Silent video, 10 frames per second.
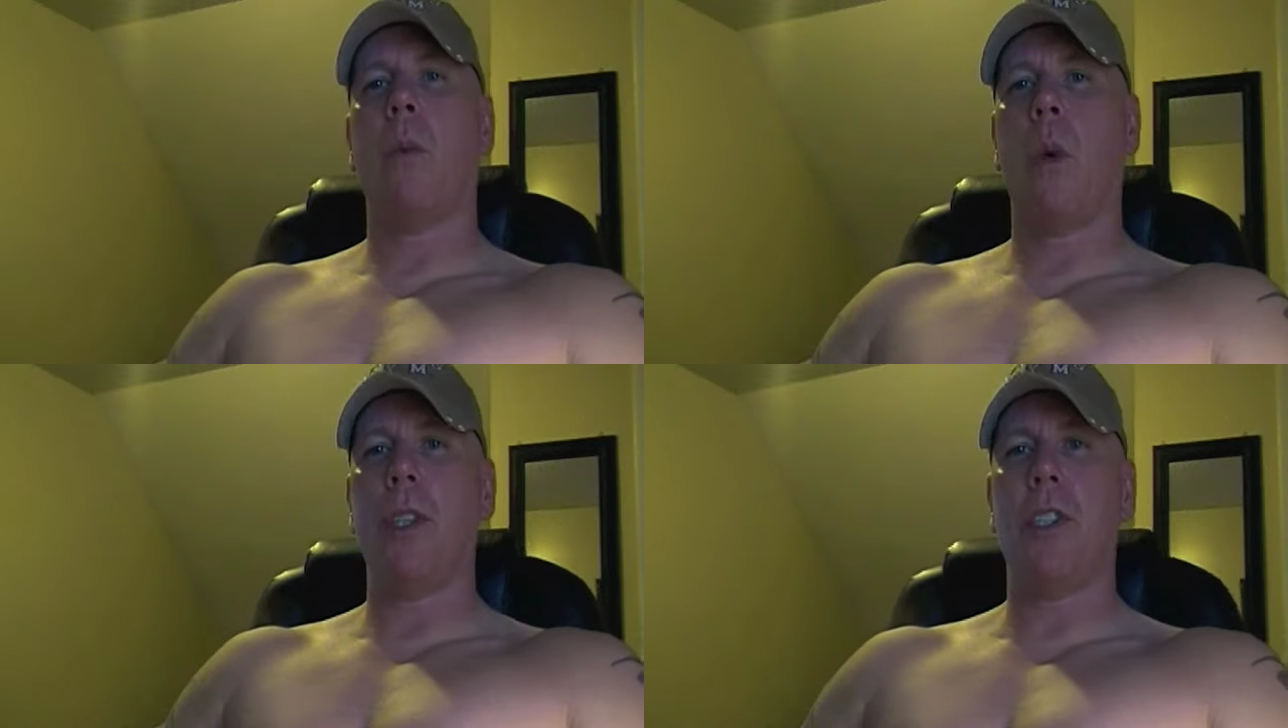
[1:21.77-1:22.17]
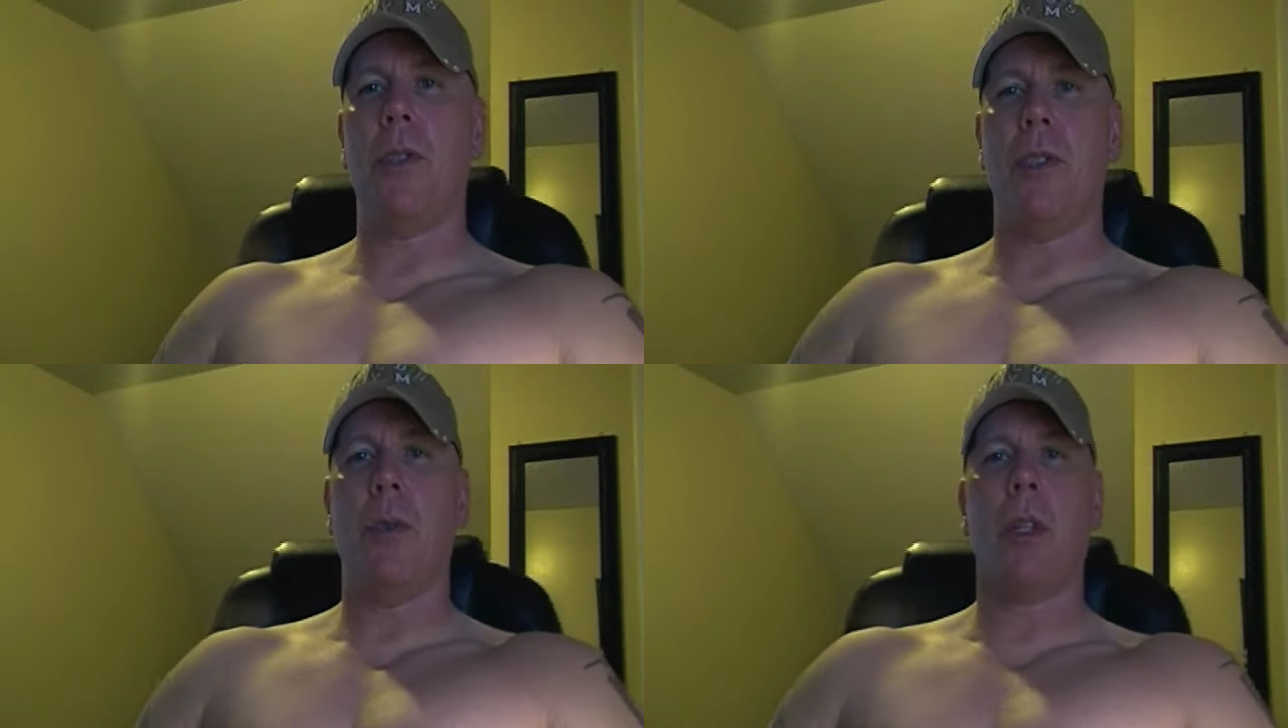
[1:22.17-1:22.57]
once
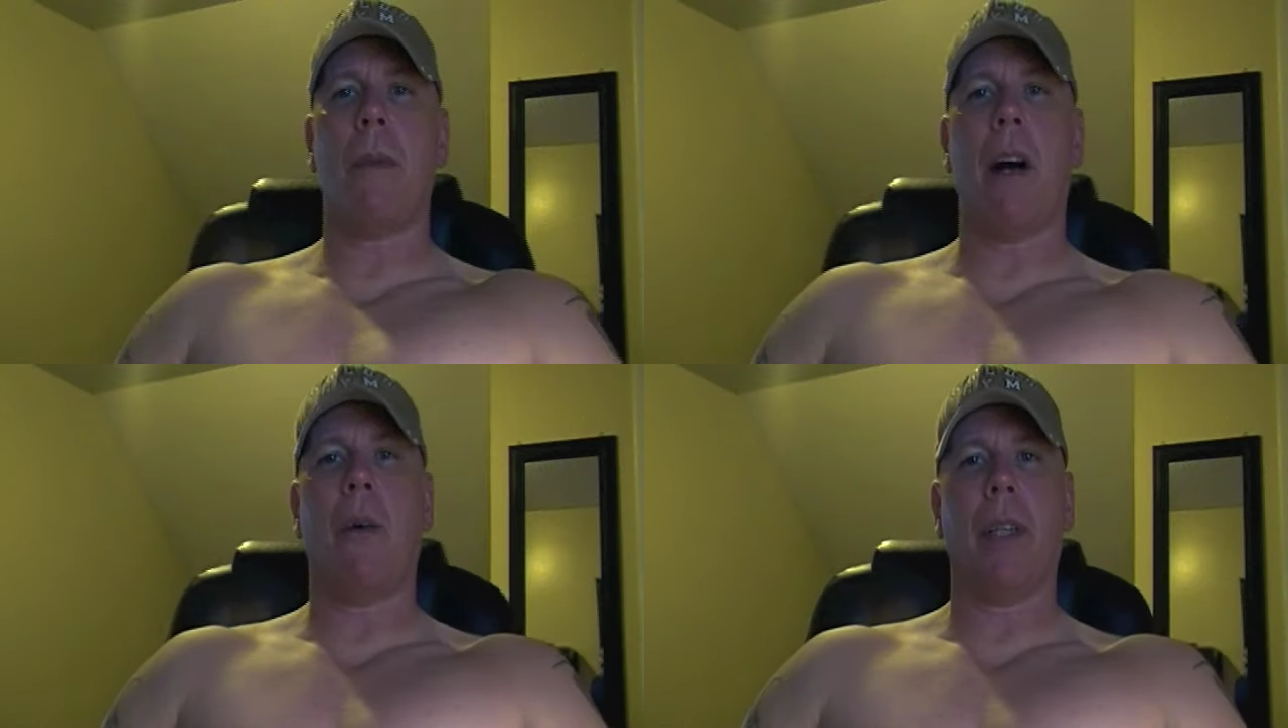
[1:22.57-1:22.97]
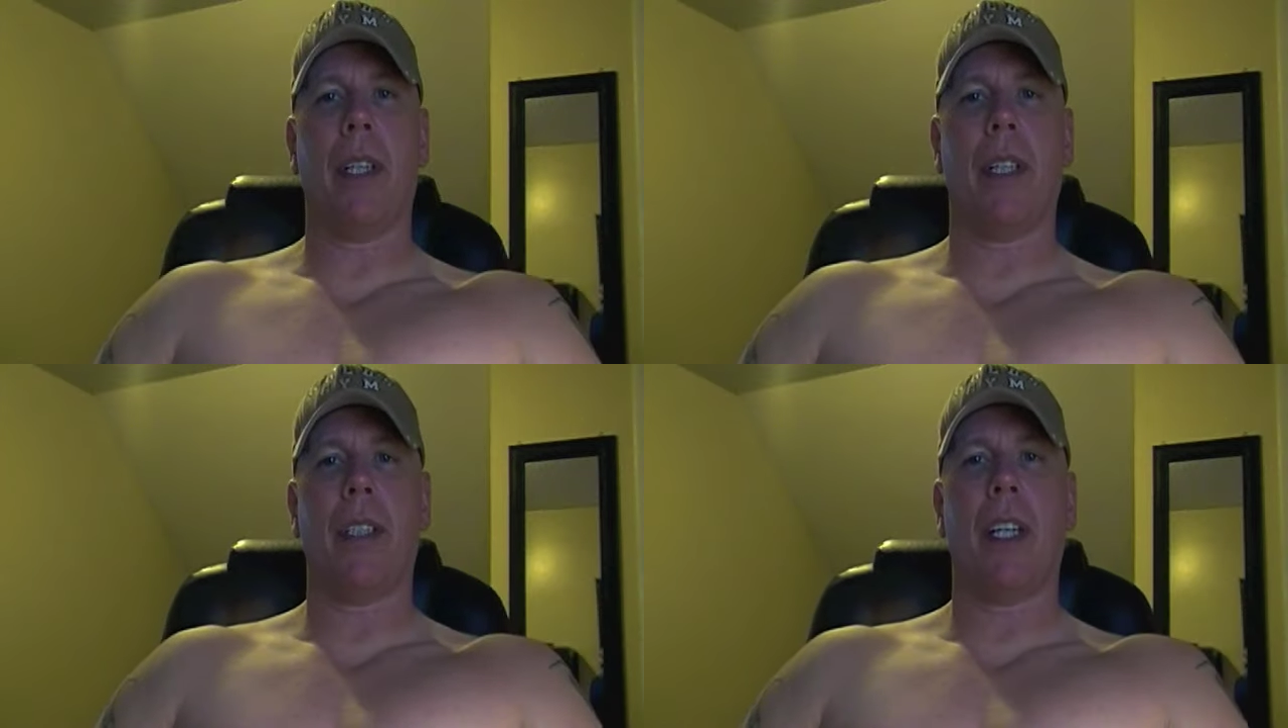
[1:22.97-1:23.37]
you do come out
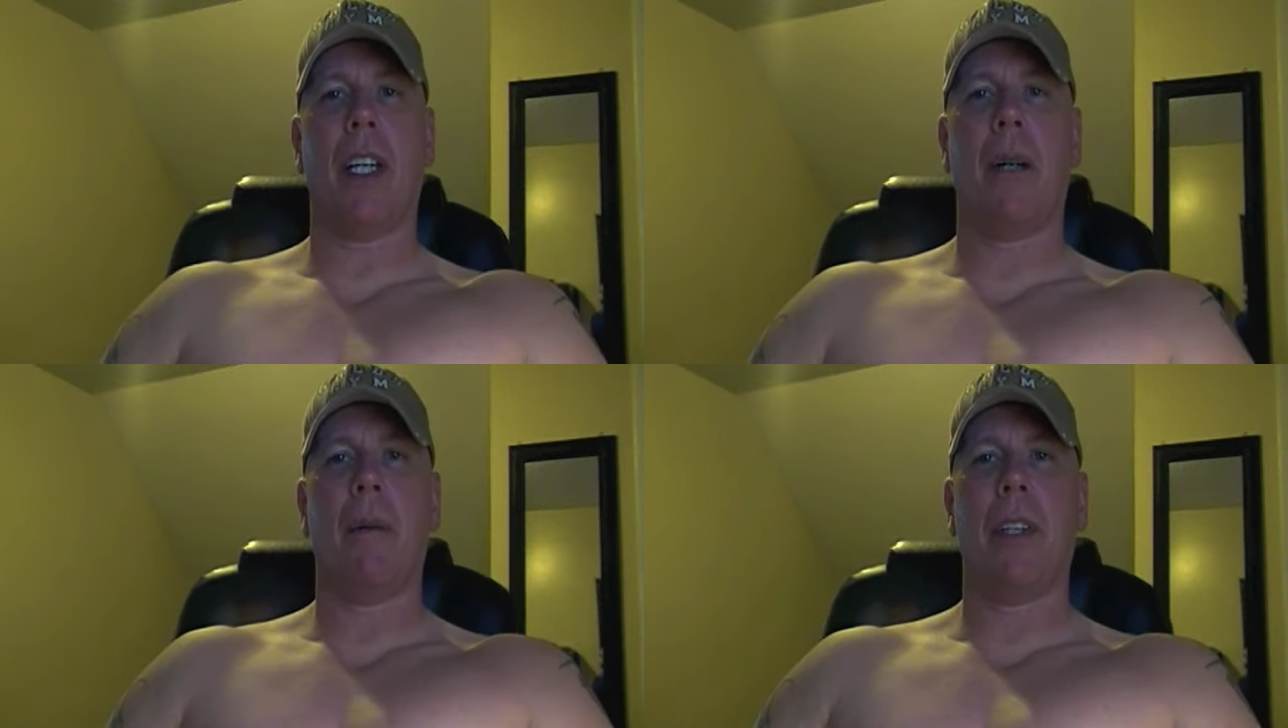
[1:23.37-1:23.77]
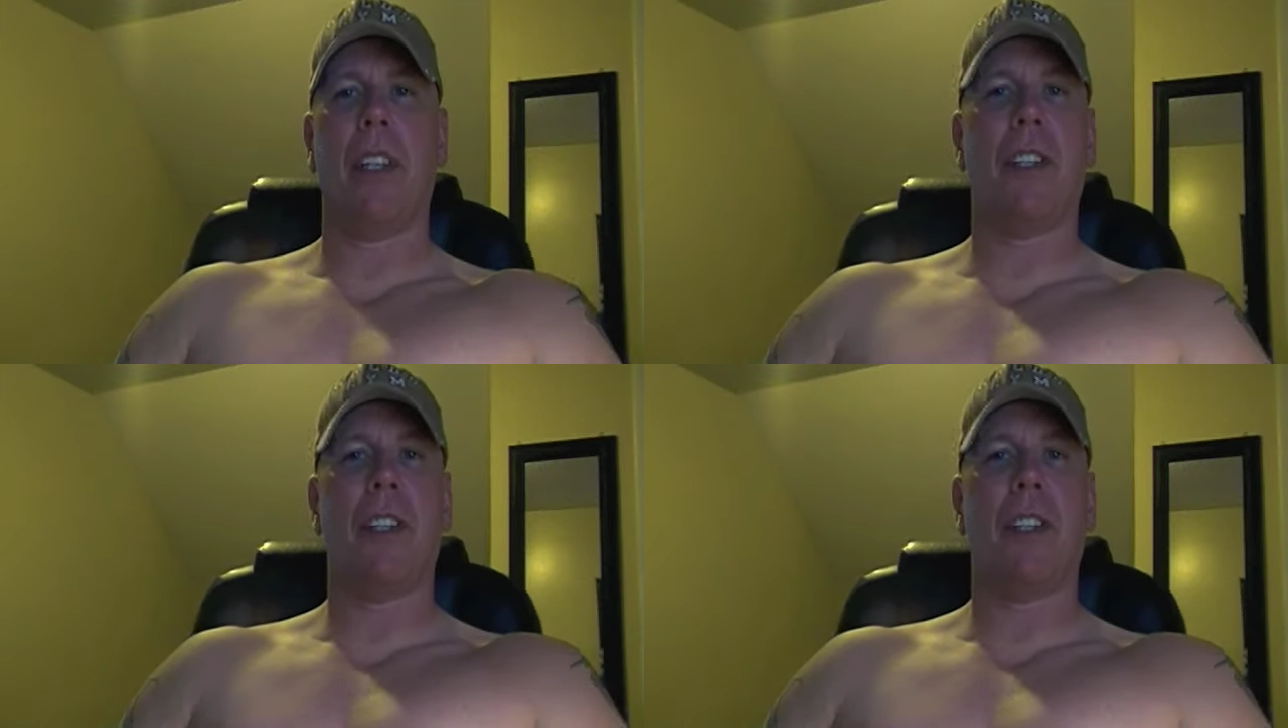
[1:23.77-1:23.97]
and the